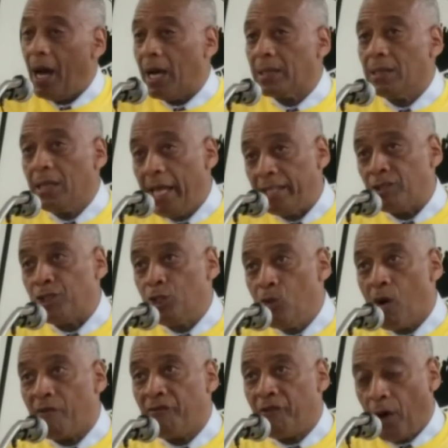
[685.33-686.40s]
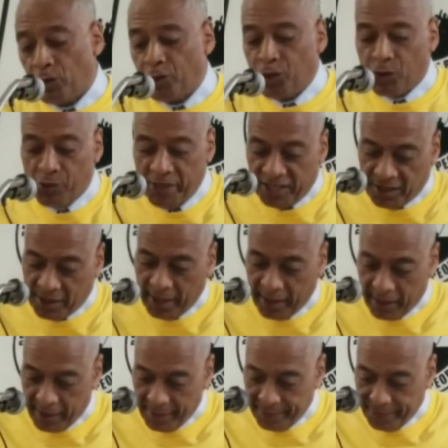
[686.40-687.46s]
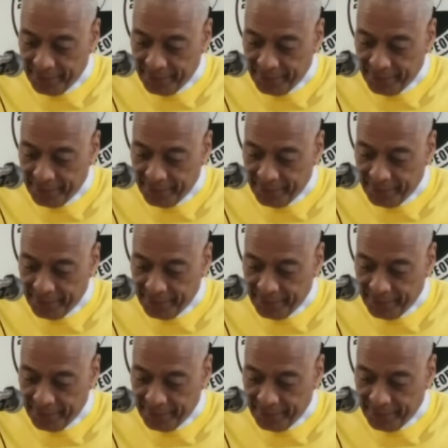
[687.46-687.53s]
unless you are vulturistic.